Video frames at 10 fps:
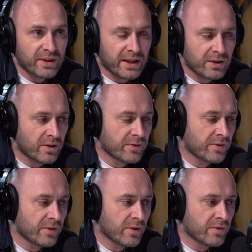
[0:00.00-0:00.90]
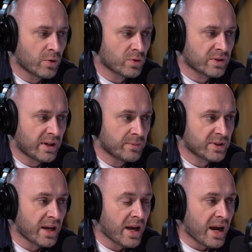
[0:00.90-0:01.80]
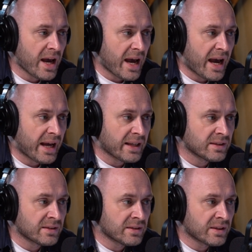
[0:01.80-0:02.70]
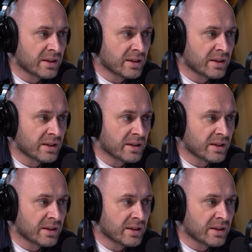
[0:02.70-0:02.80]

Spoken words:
again, of those crimes? And